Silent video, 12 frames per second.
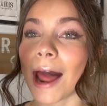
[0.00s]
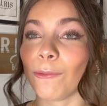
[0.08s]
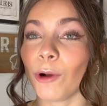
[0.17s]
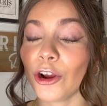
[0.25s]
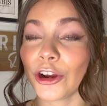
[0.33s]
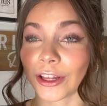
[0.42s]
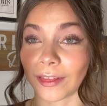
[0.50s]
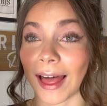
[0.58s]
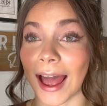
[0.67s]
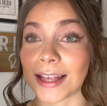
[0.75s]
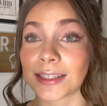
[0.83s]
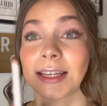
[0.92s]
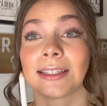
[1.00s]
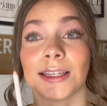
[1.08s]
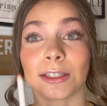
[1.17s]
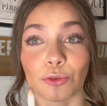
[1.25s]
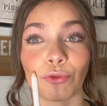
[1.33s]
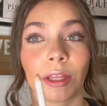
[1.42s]
I want her to last because
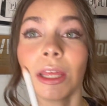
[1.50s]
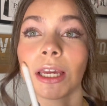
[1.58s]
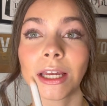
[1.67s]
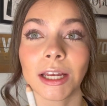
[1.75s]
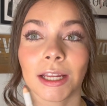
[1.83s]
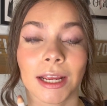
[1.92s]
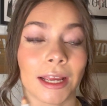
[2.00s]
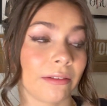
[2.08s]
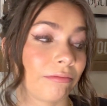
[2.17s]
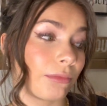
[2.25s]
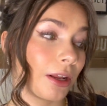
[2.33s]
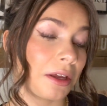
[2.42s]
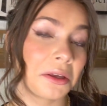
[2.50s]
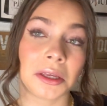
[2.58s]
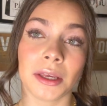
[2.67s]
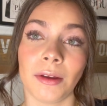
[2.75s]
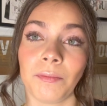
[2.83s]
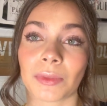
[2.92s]
it's really good, and
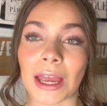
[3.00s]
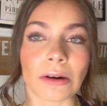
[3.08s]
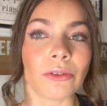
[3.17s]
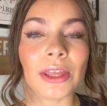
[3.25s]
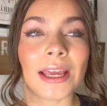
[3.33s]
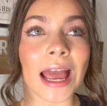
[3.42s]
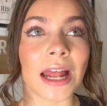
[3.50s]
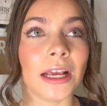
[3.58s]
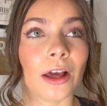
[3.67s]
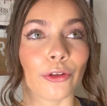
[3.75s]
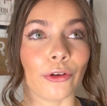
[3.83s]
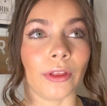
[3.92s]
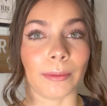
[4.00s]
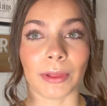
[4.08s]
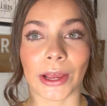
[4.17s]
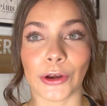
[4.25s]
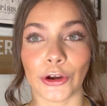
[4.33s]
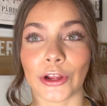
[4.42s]
I don't think any other lip
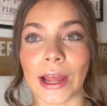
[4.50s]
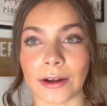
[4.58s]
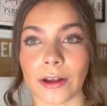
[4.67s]
liner can